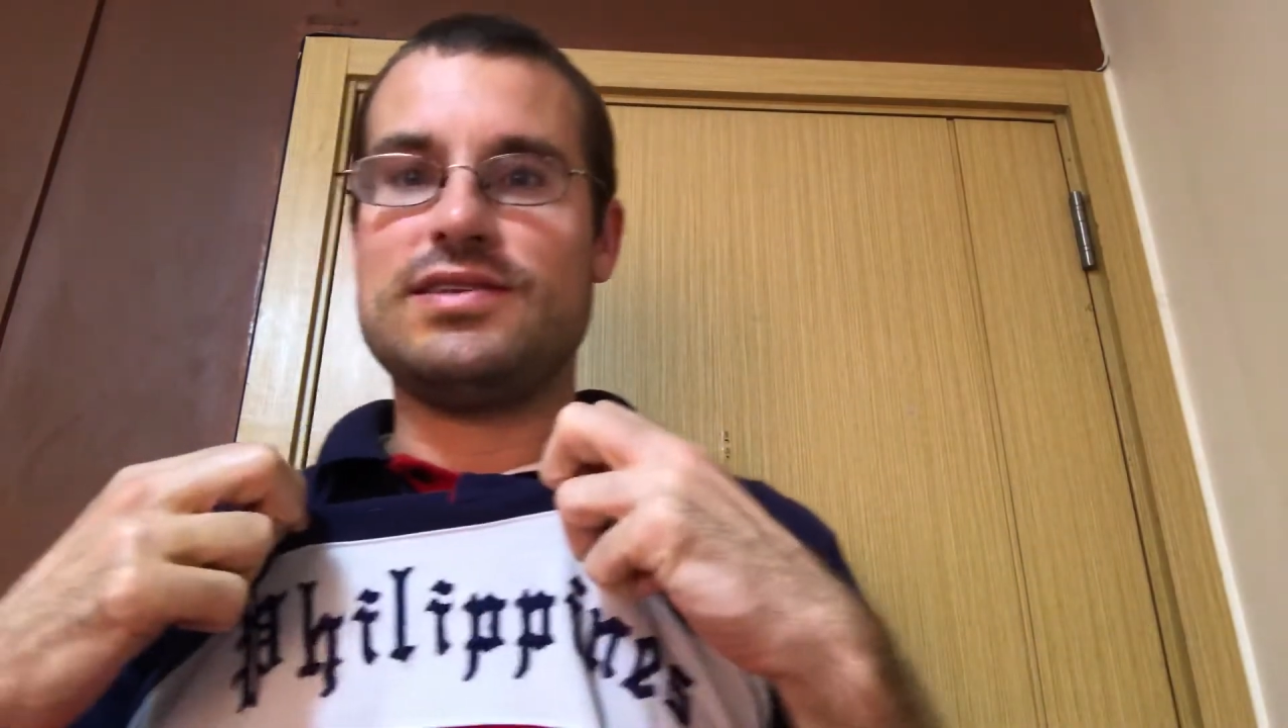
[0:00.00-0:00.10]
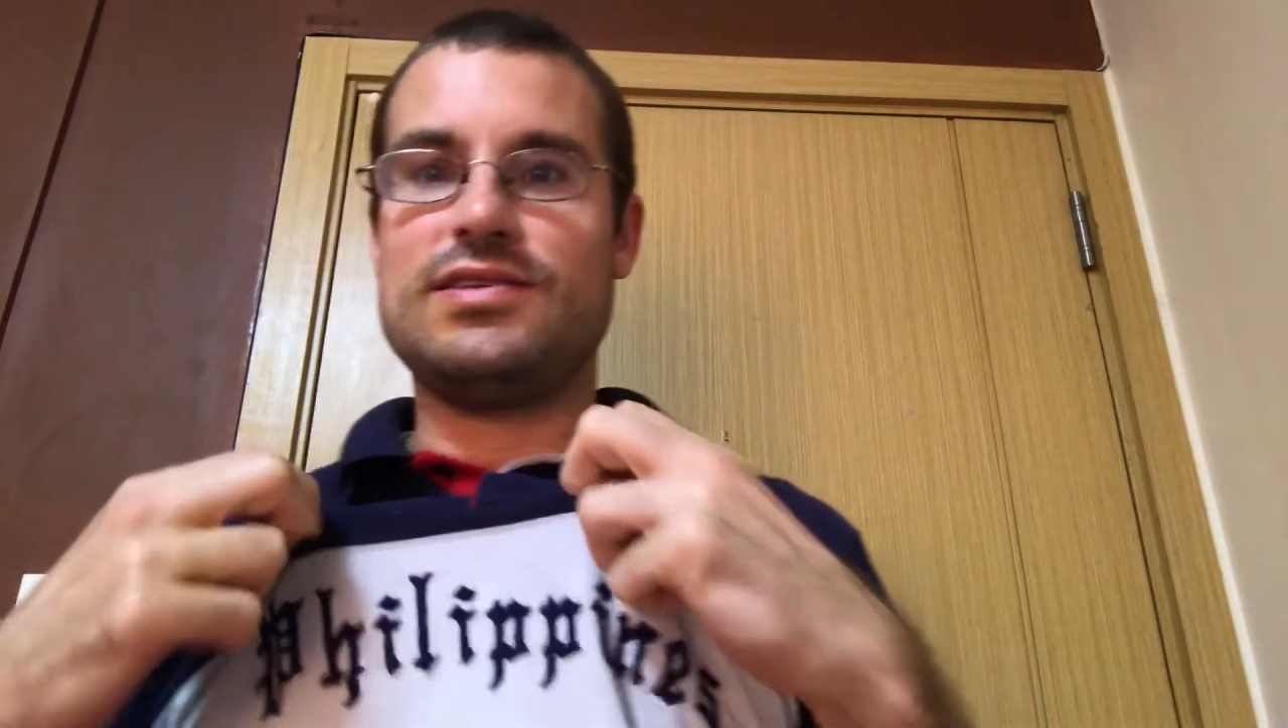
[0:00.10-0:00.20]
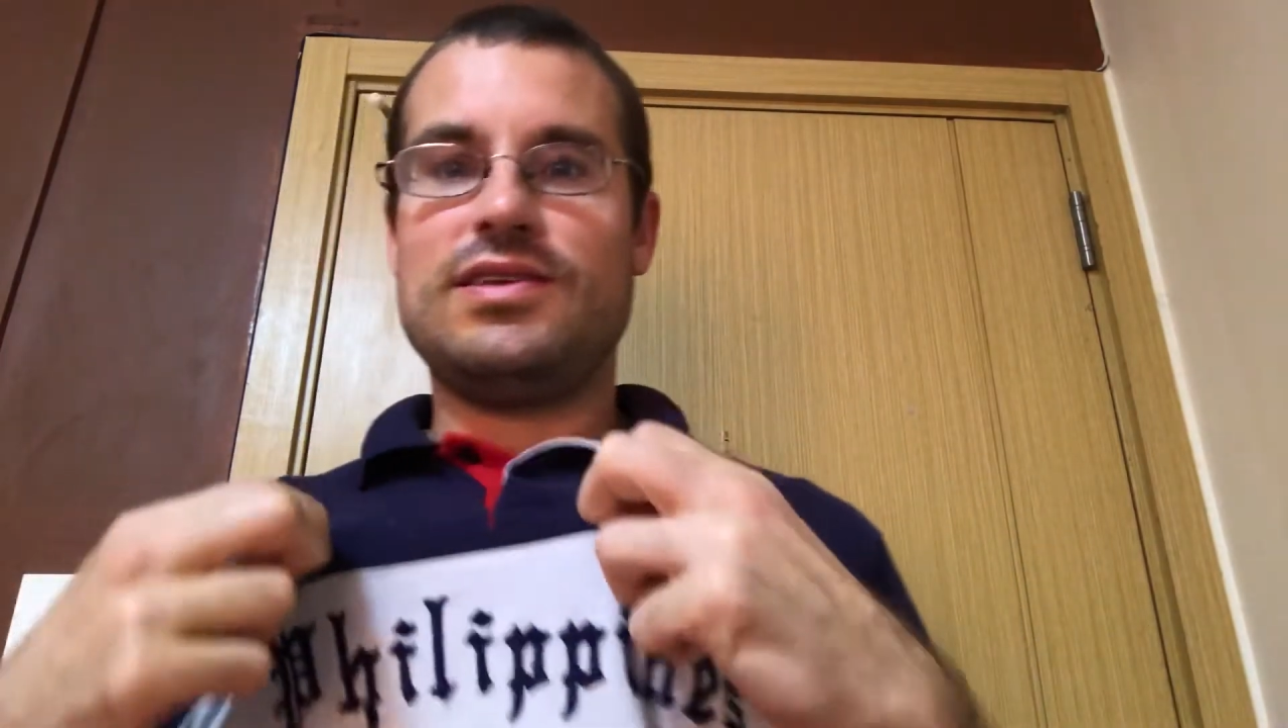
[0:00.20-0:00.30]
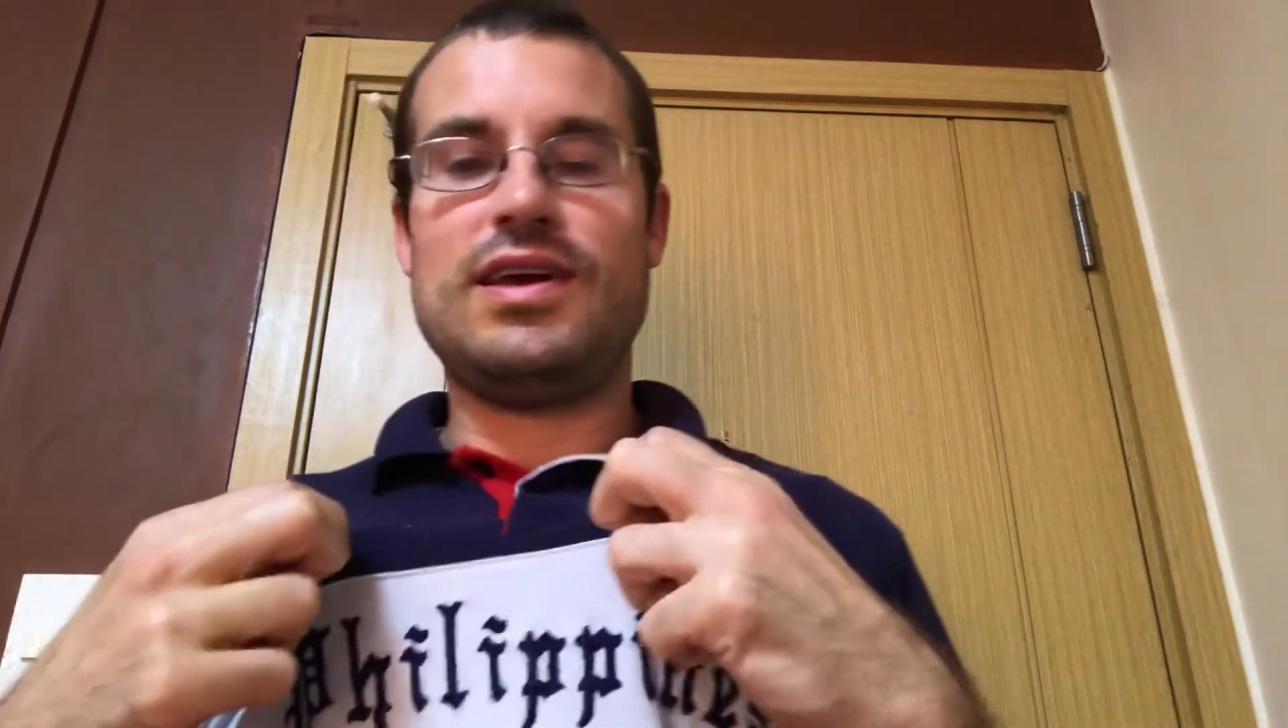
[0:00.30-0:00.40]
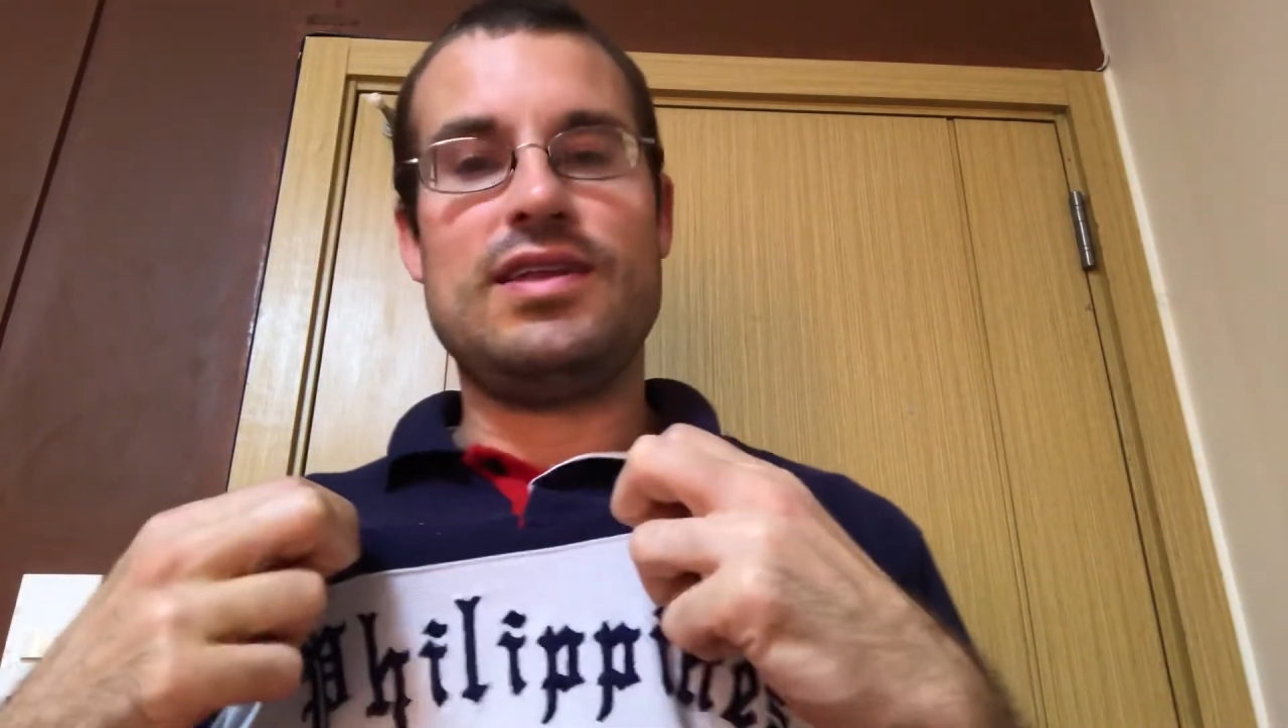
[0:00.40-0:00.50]

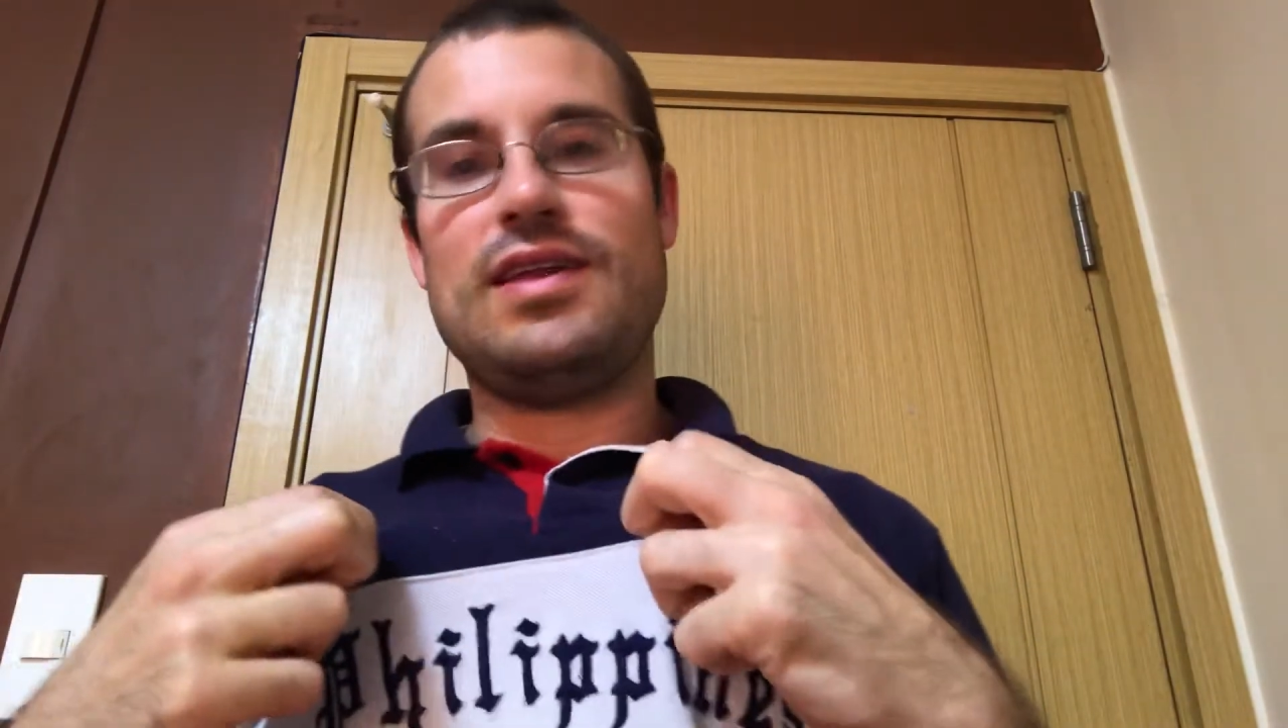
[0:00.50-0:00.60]
and